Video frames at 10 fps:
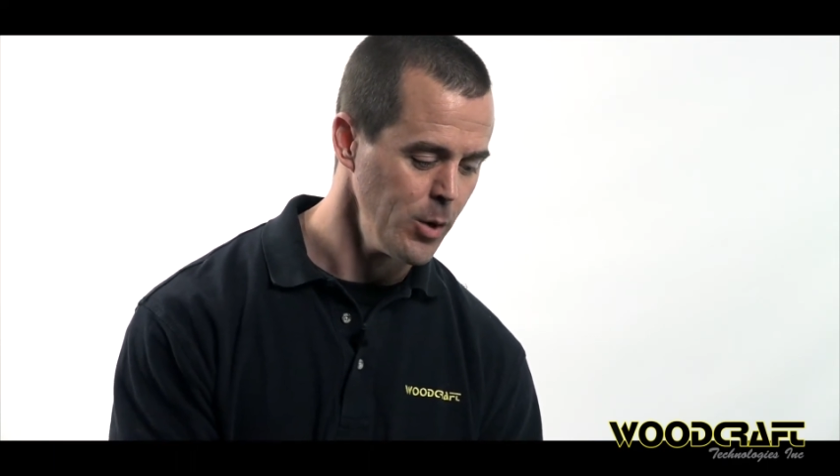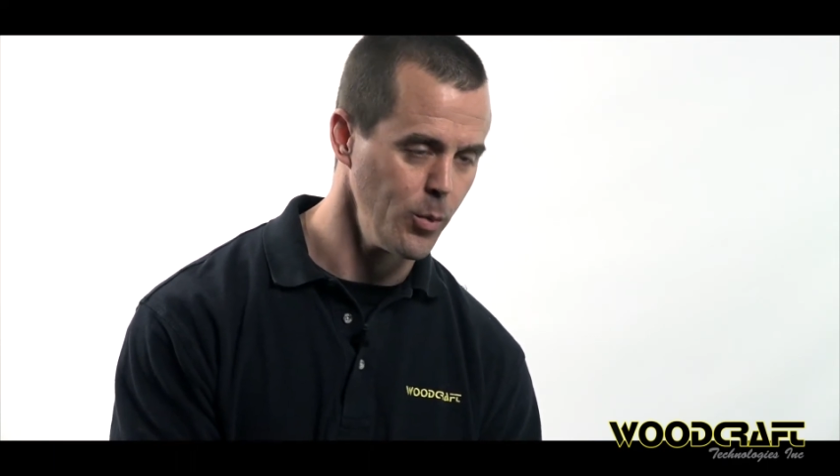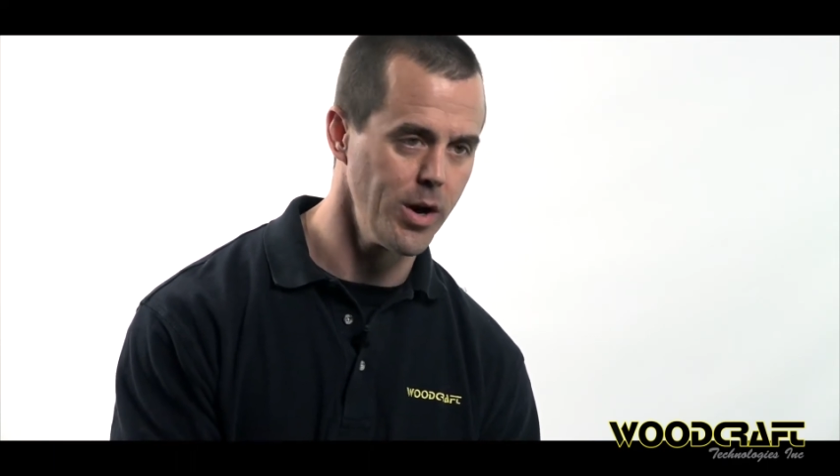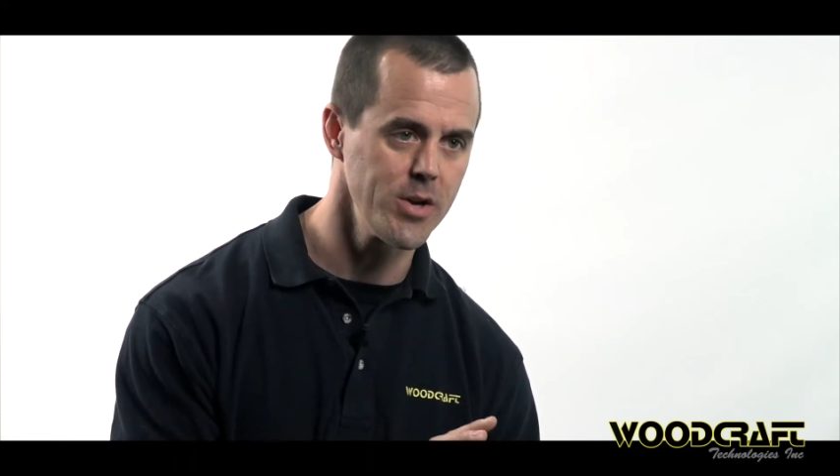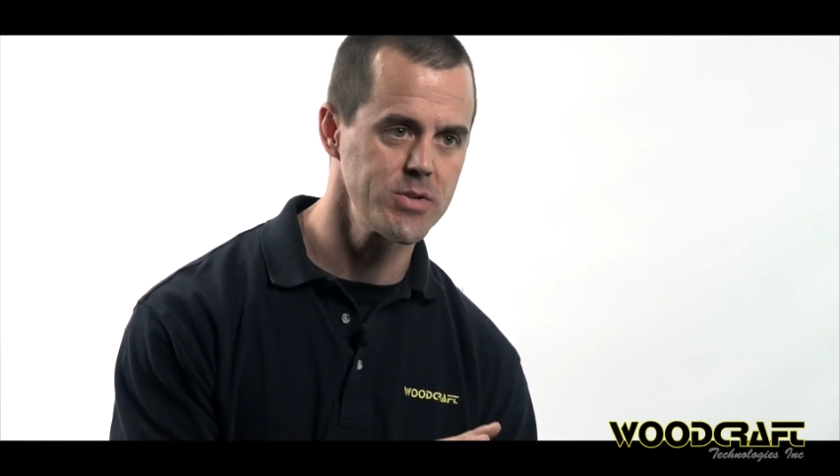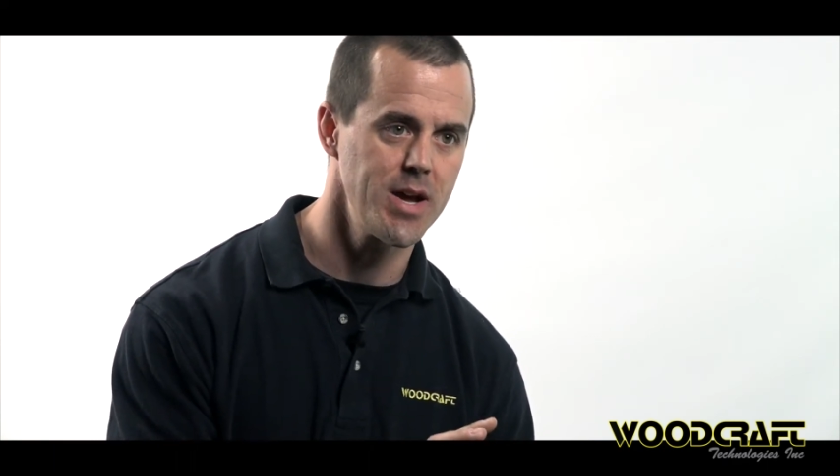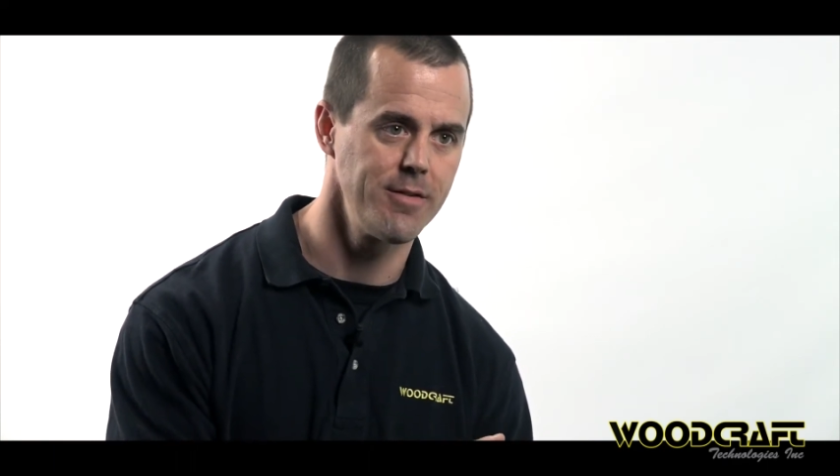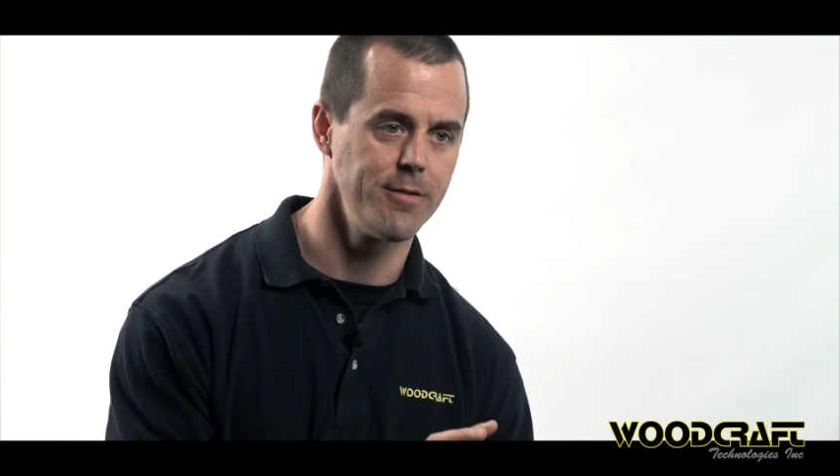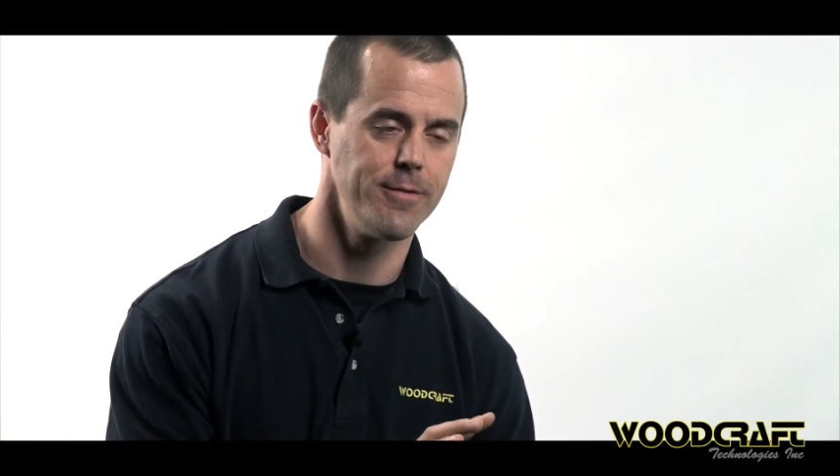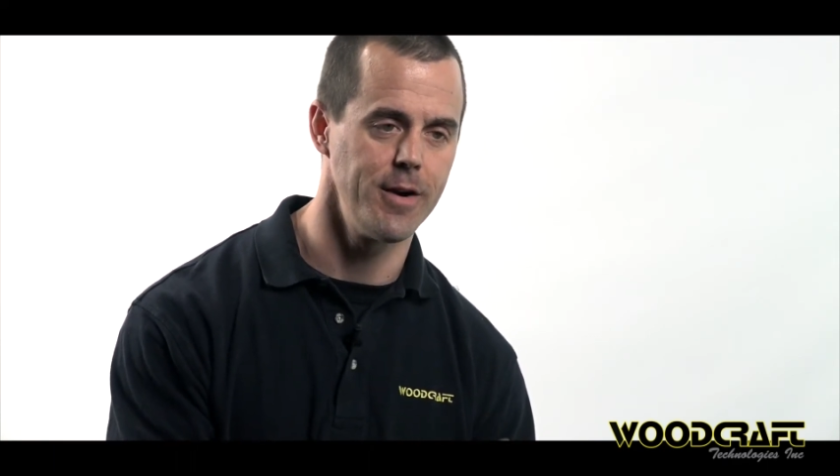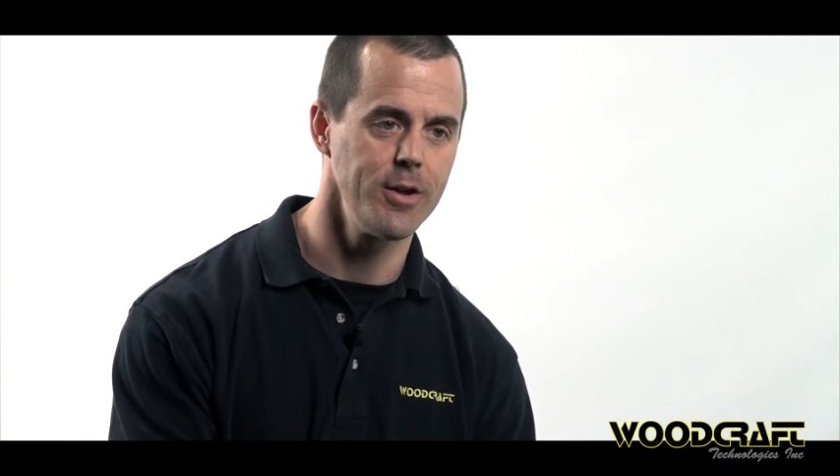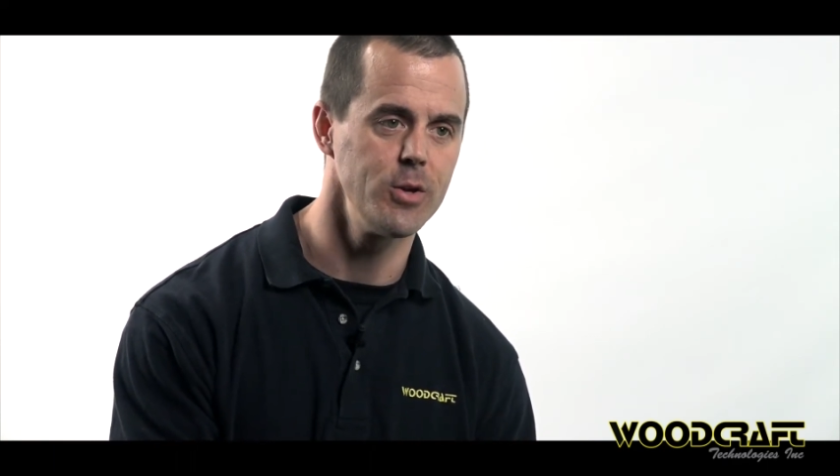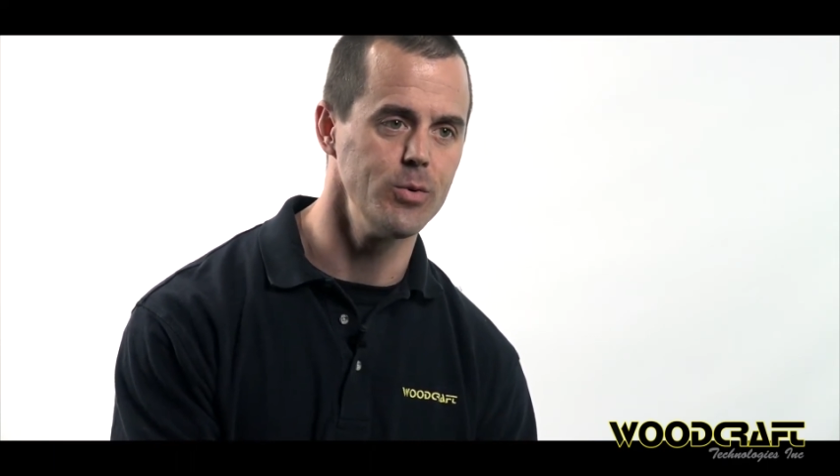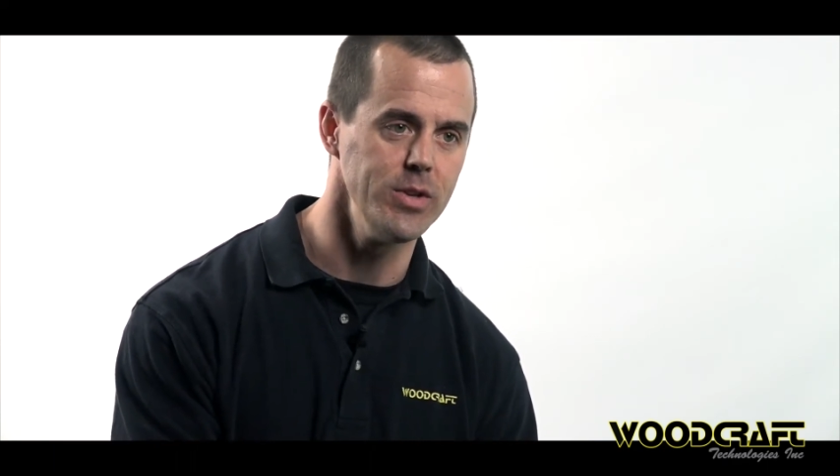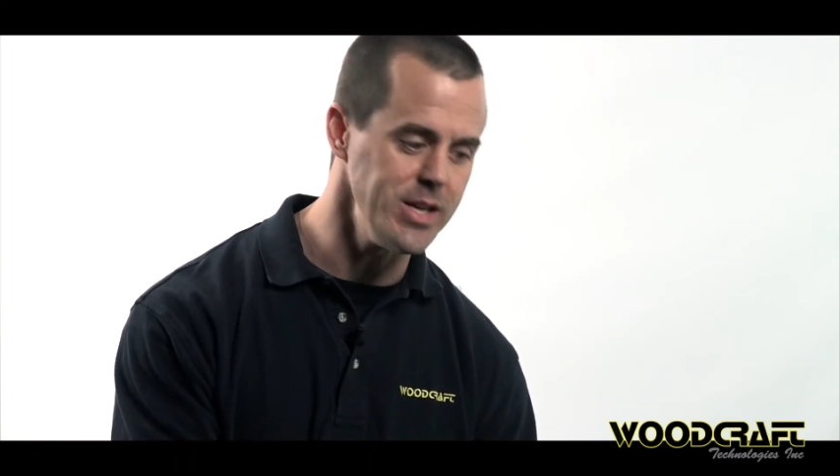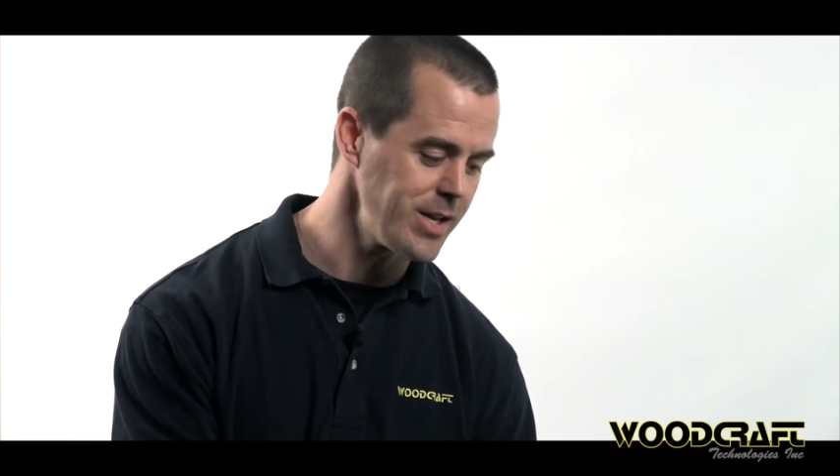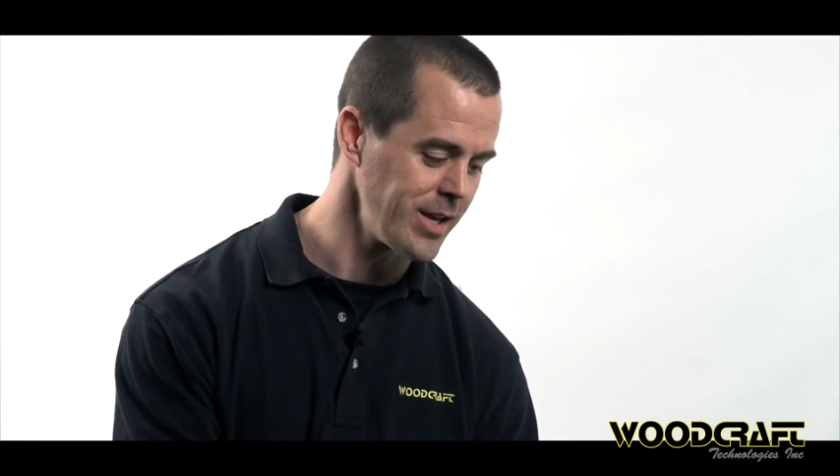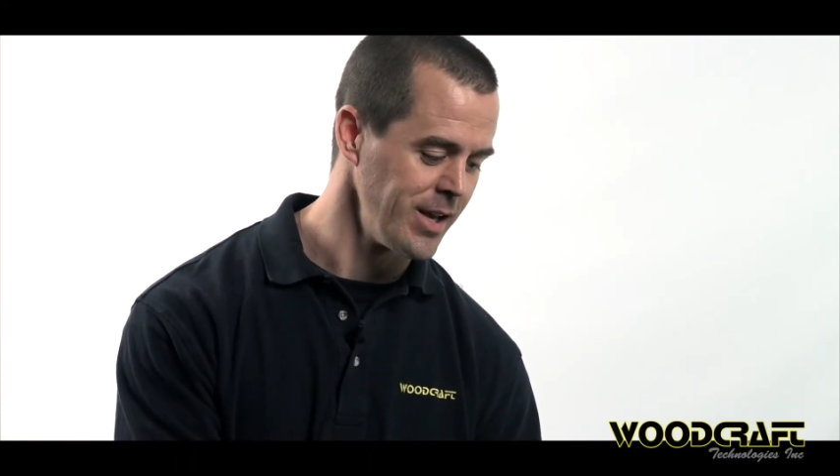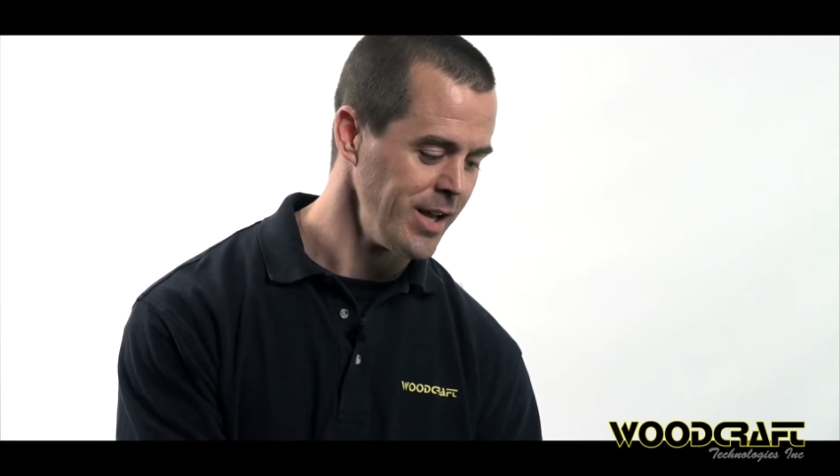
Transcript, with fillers: We also have a very unique